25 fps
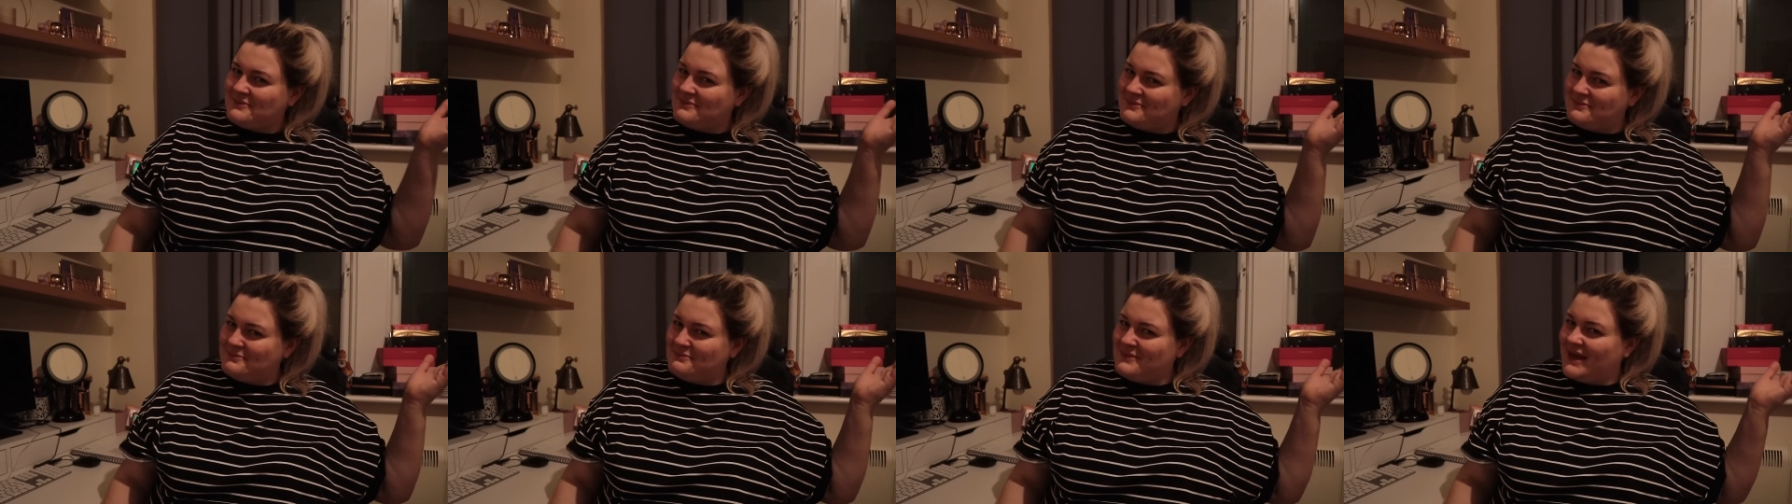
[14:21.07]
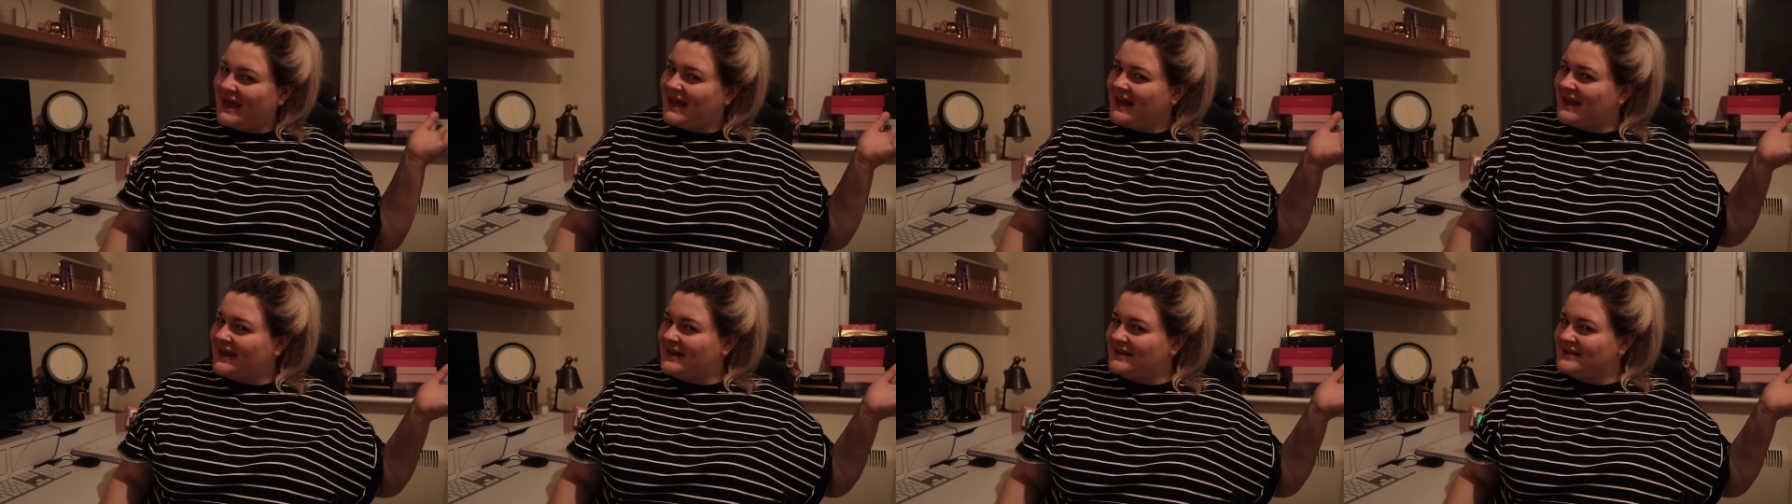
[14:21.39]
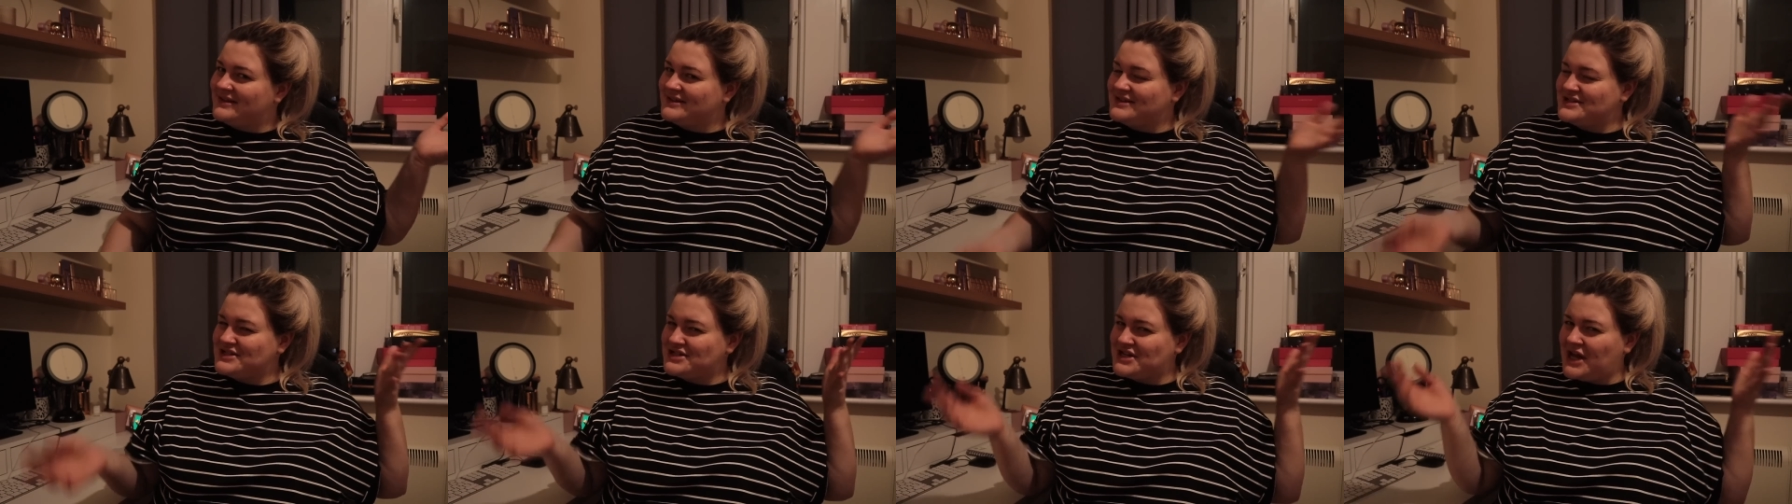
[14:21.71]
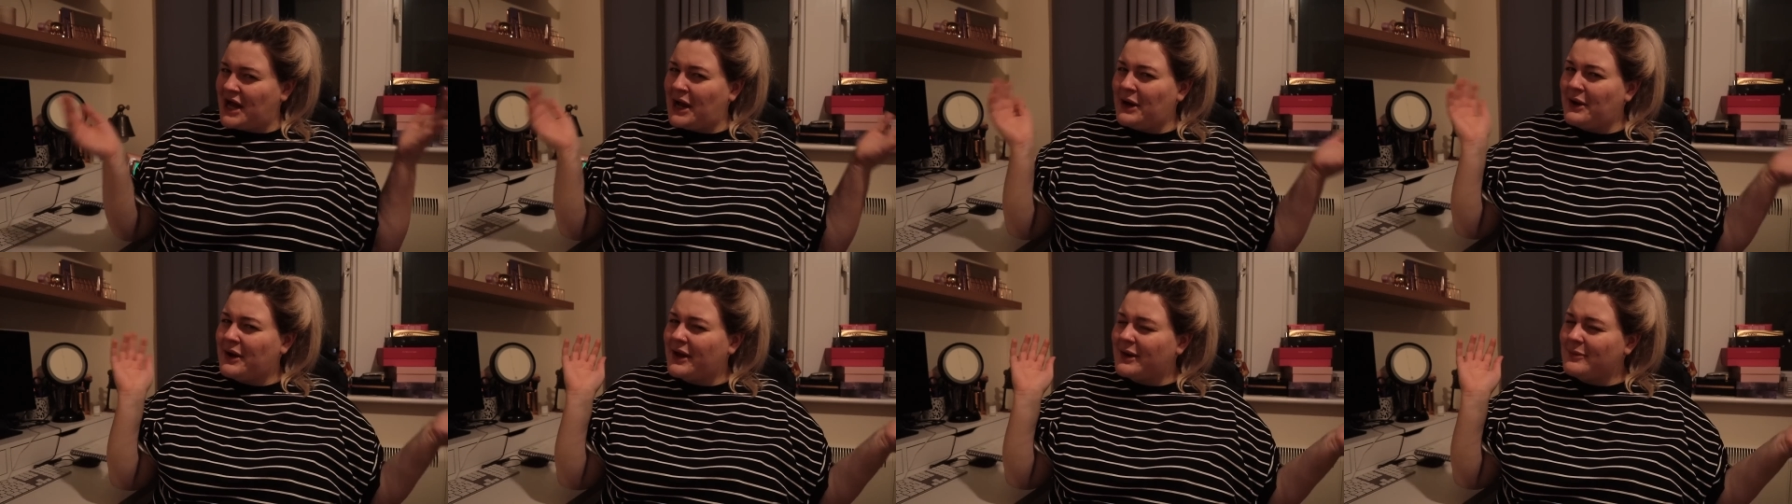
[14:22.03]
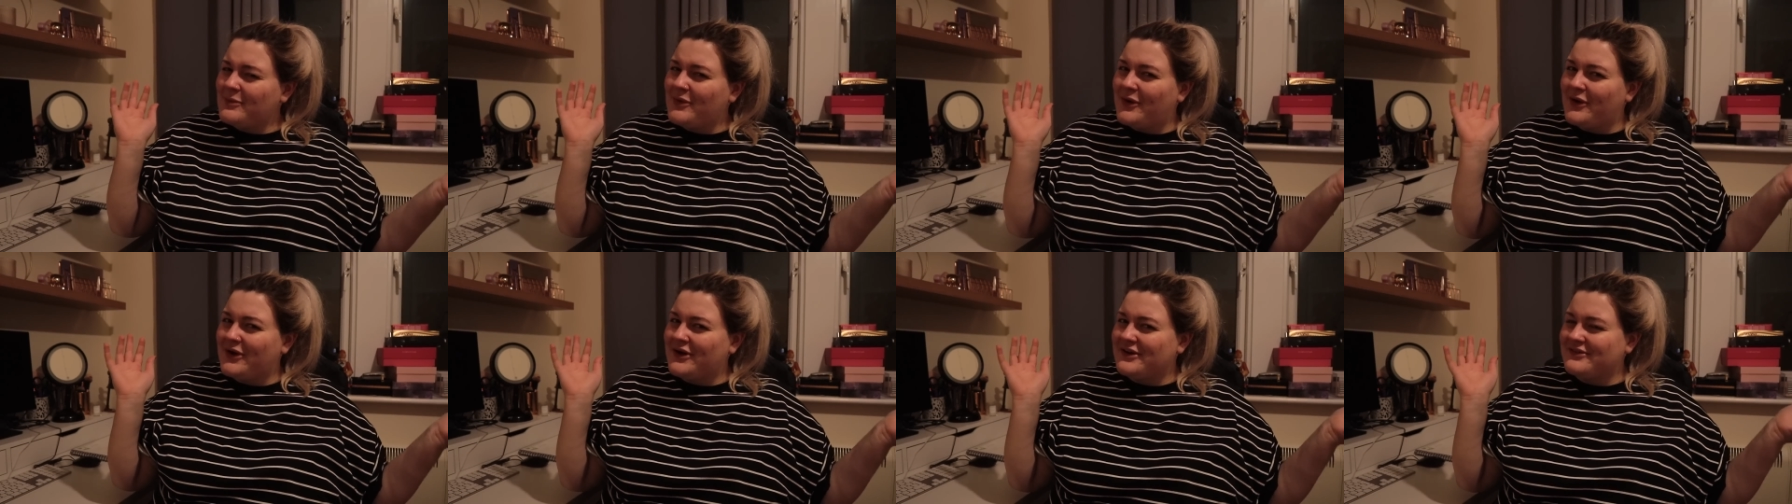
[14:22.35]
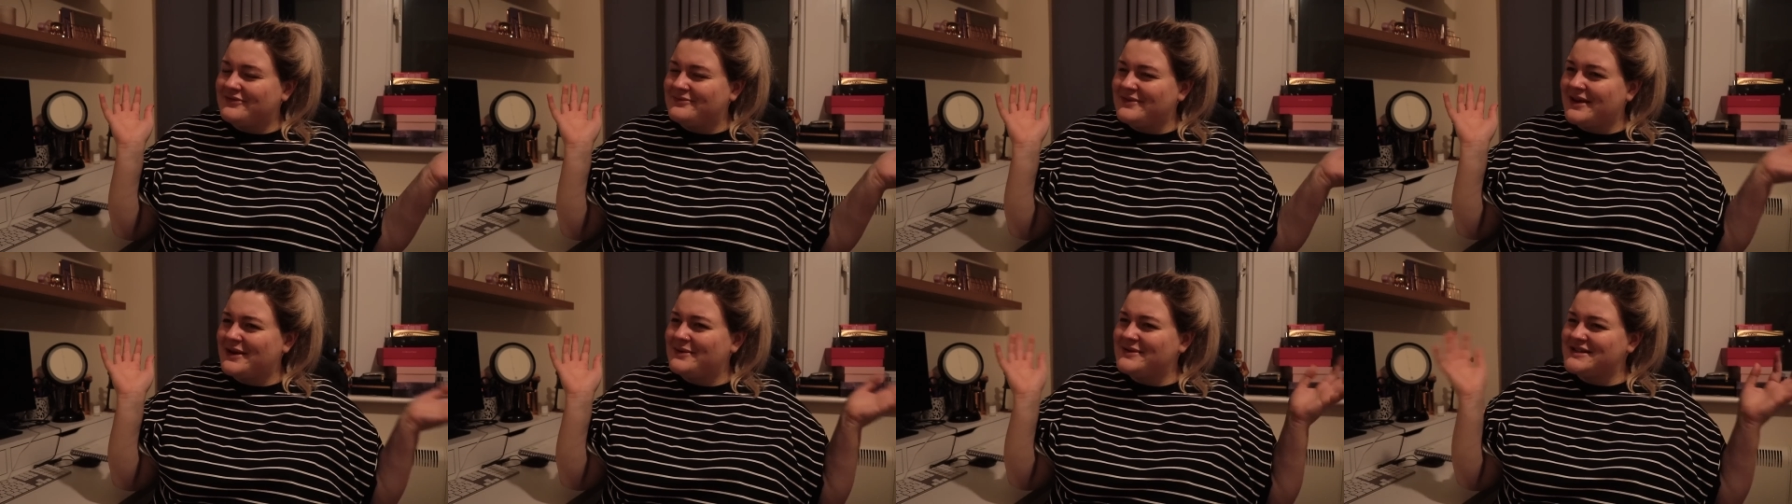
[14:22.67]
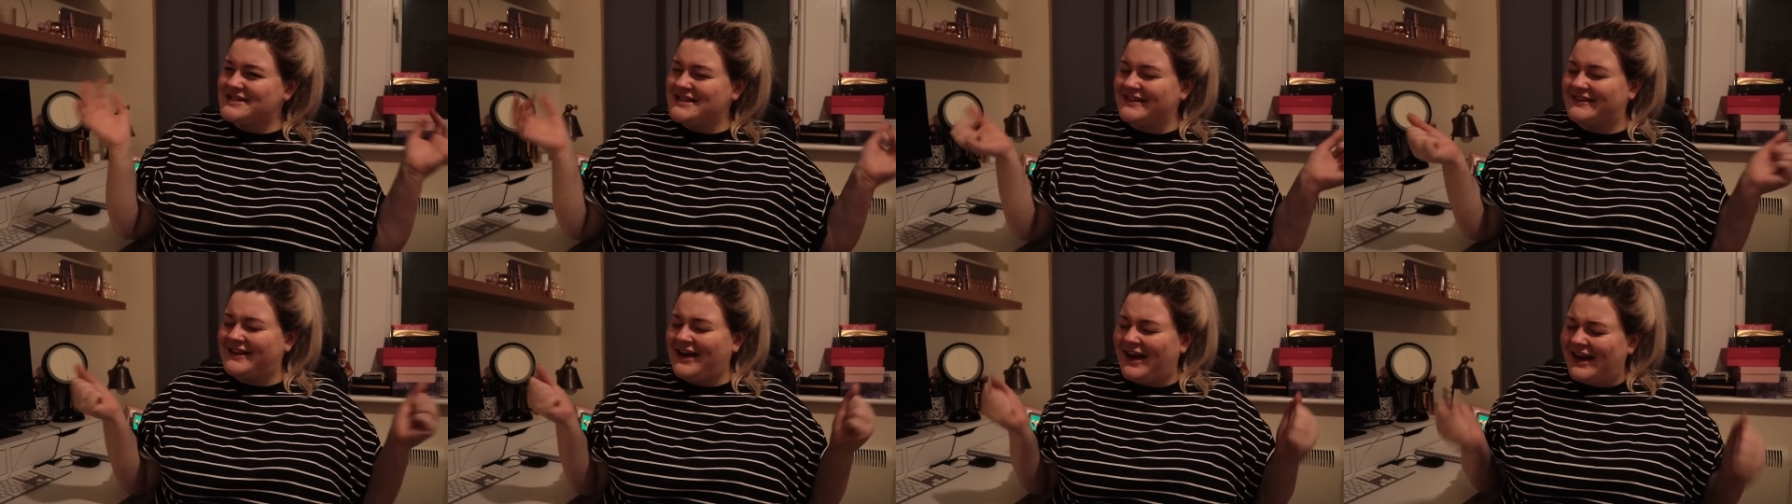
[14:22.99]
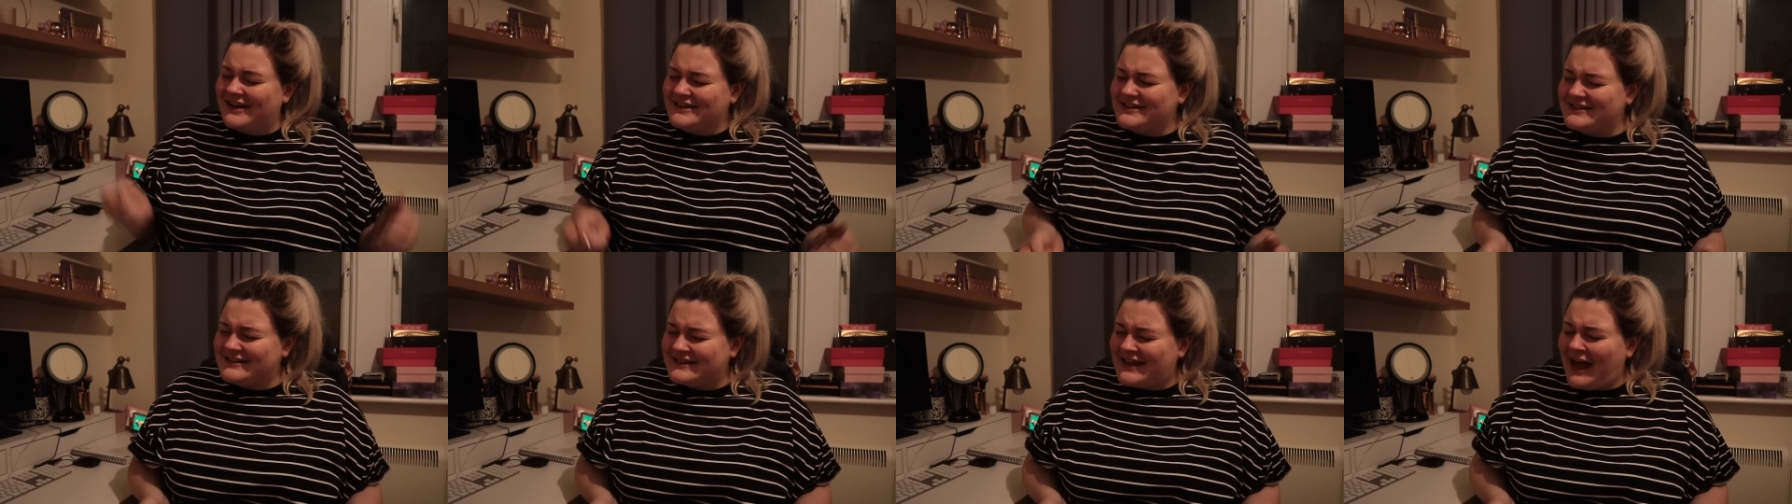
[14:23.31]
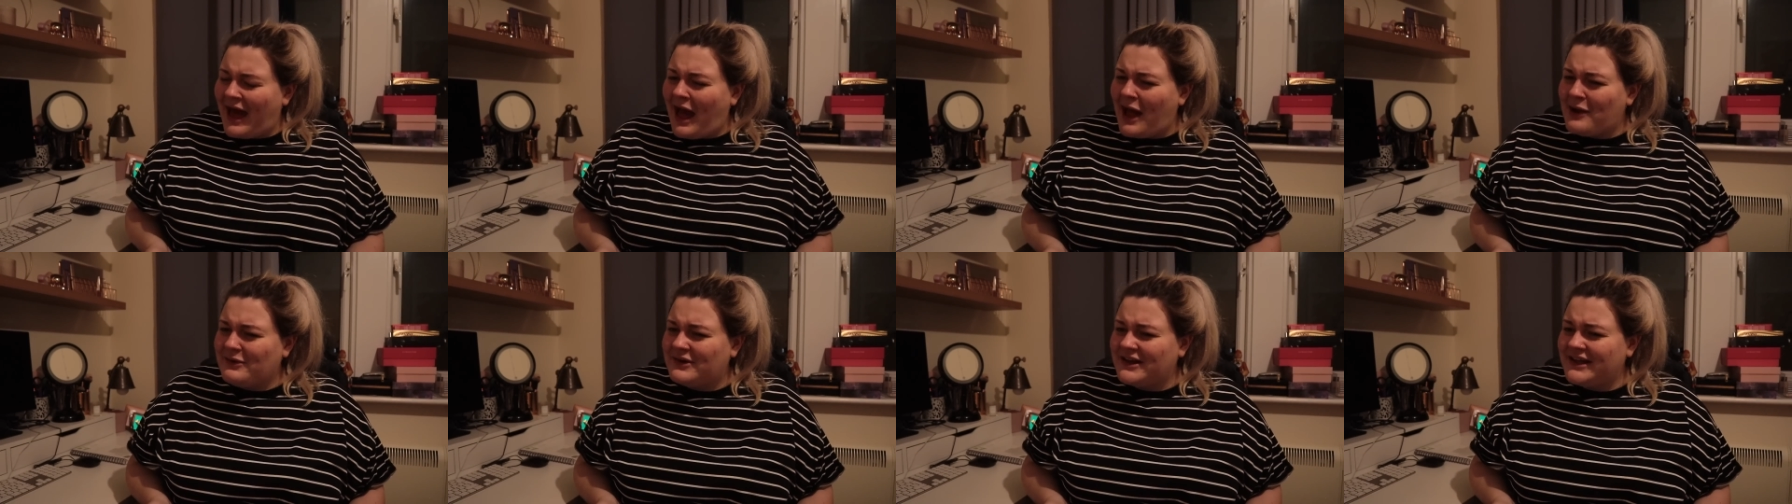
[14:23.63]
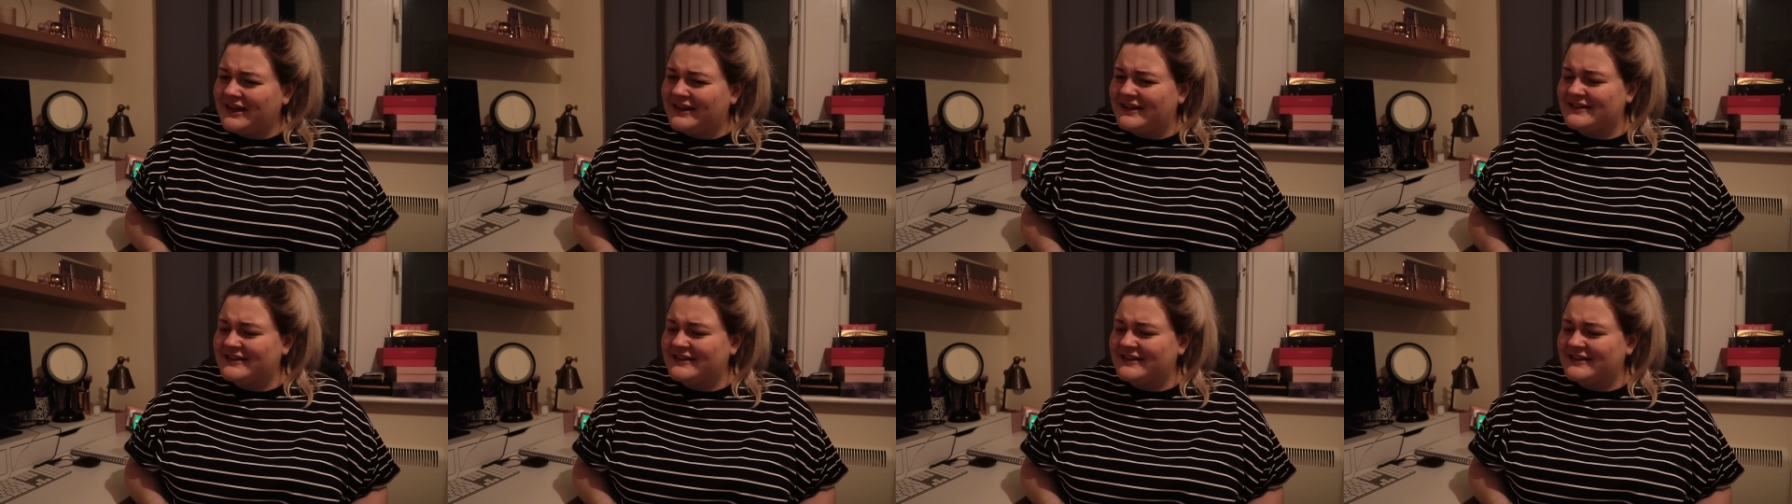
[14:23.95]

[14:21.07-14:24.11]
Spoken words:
me sharing more of me, which is kind of scary,